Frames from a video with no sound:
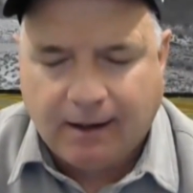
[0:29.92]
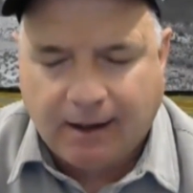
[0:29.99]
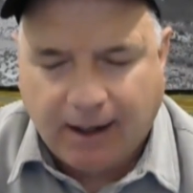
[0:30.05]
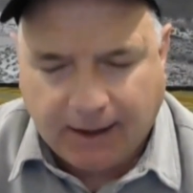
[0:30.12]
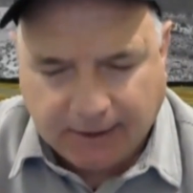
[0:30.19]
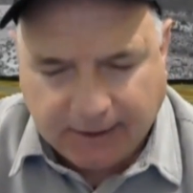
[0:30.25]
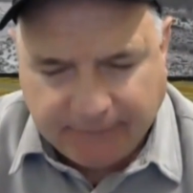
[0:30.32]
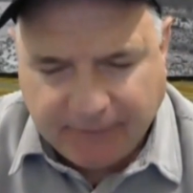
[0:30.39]

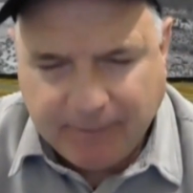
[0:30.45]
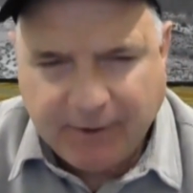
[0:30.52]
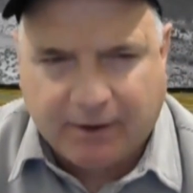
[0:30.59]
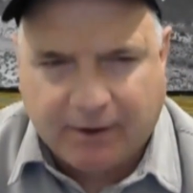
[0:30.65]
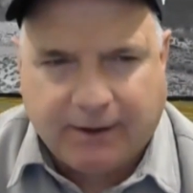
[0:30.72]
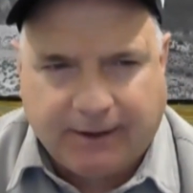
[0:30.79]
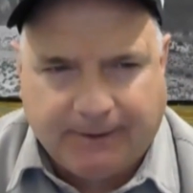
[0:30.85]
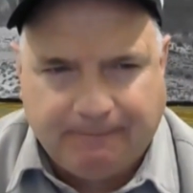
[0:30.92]
I love
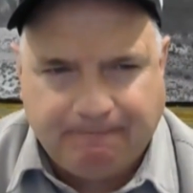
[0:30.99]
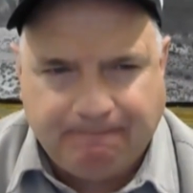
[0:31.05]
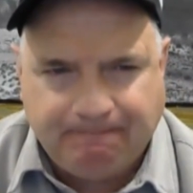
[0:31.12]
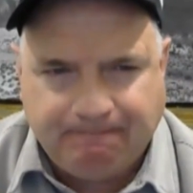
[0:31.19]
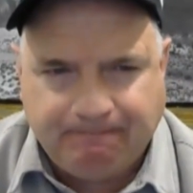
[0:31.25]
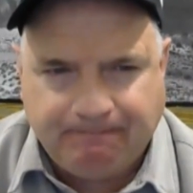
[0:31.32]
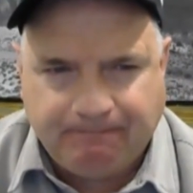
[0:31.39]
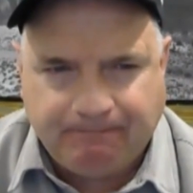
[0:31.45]
America.
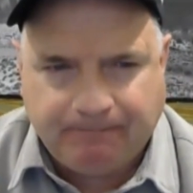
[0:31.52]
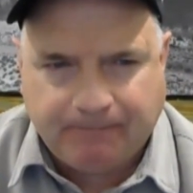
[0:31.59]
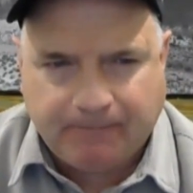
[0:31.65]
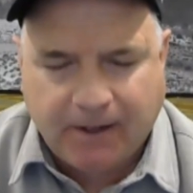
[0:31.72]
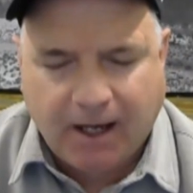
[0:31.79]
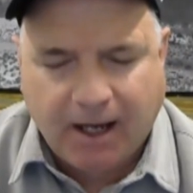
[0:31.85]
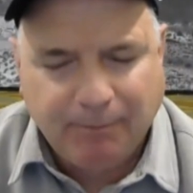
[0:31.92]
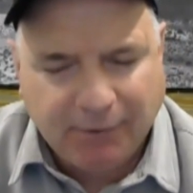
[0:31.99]

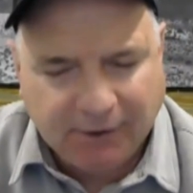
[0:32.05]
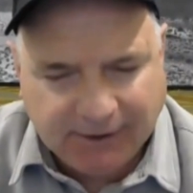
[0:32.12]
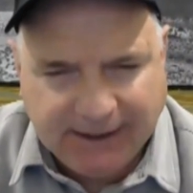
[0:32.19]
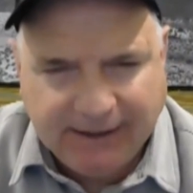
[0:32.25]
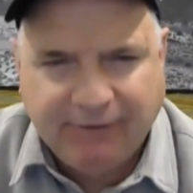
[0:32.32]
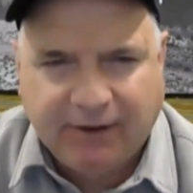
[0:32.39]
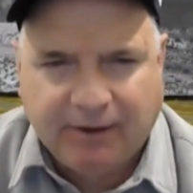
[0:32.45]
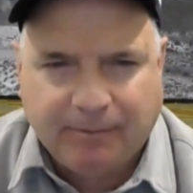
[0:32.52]
I
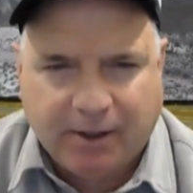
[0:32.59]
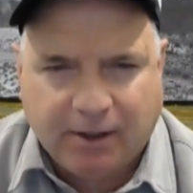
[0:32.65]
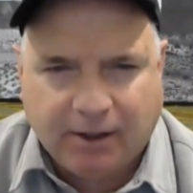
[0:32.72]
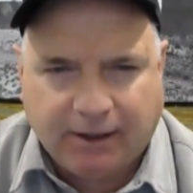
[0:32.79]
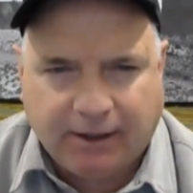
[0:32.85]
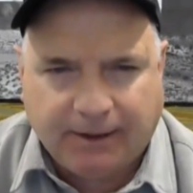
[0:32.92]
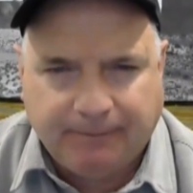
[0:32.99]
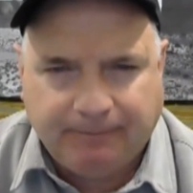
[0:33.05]
believe in
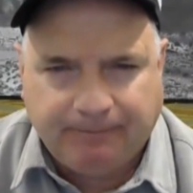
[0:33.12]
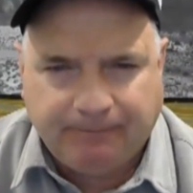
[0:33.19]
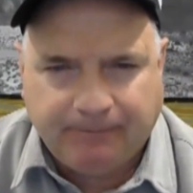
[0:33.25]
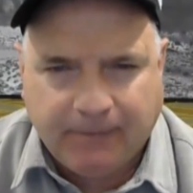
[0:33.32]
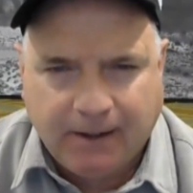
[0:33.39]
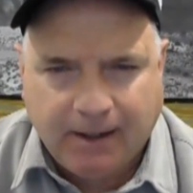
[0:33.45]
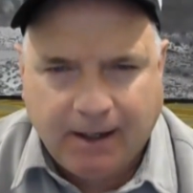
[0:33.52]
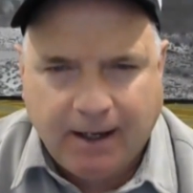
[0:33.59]
America.
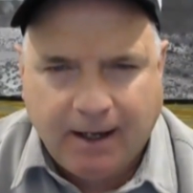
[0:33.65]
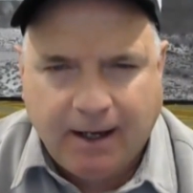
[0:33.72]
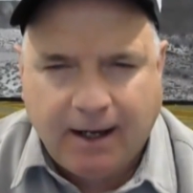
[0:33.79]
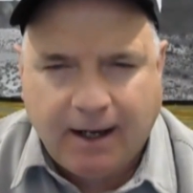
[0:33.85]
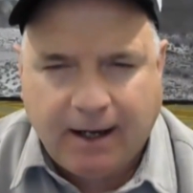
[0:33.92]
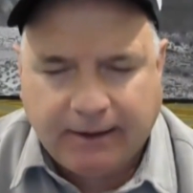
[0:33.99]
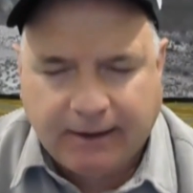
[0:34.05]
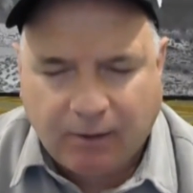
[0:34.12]

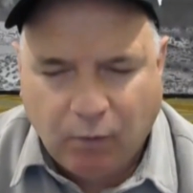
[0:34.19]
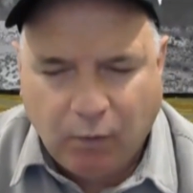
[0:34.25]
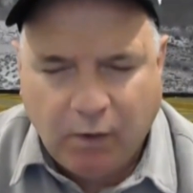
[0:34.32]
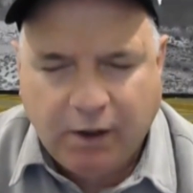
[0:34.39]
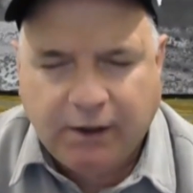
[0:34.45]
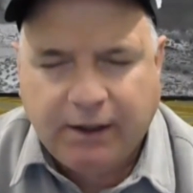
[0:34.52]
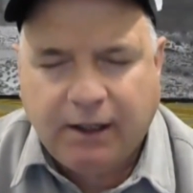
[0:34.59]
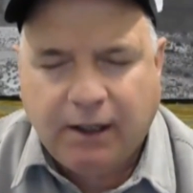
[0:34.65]
And I
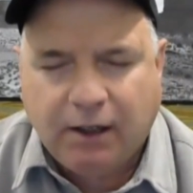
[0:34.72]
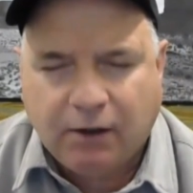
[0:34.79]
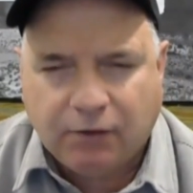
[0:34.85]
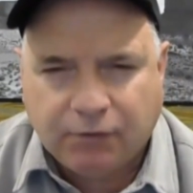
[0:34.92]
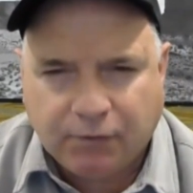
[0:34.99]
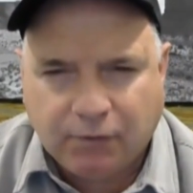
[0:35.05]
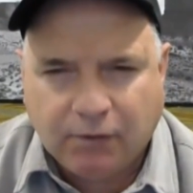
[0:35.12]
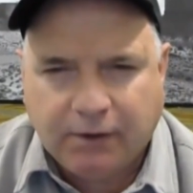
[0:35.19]
really,
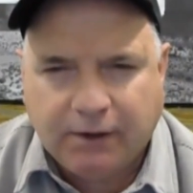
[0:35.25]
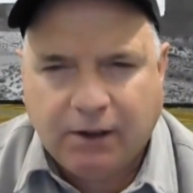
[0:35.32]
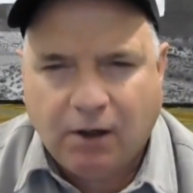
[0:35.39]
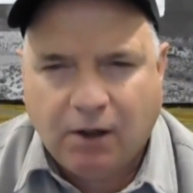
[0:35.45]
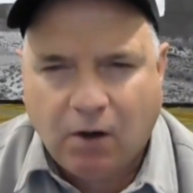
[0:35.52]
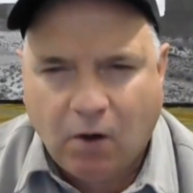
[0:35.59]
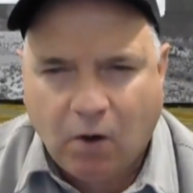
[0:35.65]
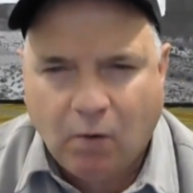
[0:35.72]
truly
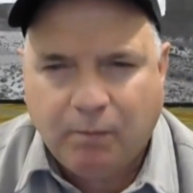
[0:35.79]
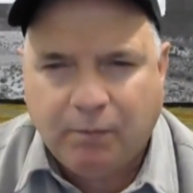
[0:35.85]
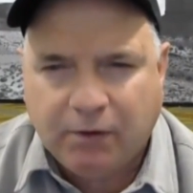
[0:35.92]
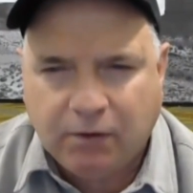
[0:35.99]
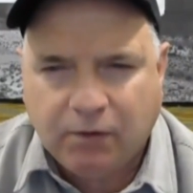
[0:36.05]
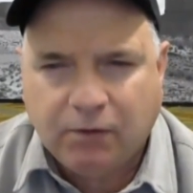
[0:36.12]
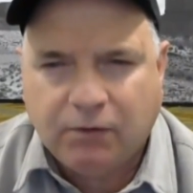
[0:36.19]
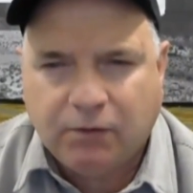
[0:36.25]
hope
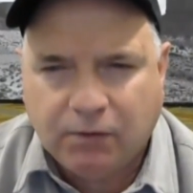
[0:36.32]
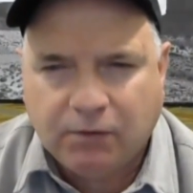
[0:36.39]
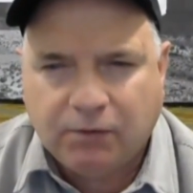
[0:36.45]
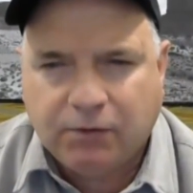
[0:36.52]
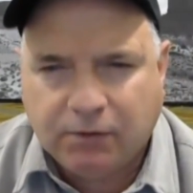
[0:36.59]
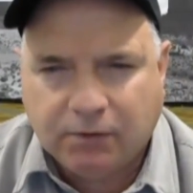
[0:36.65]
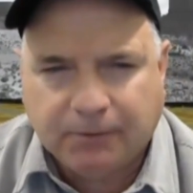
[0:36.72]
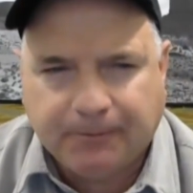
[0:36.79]
you do
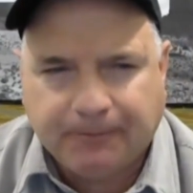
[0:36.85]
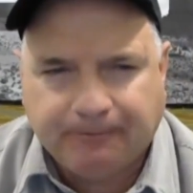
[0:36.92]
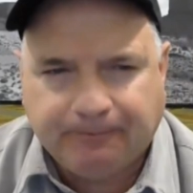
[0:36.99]
too.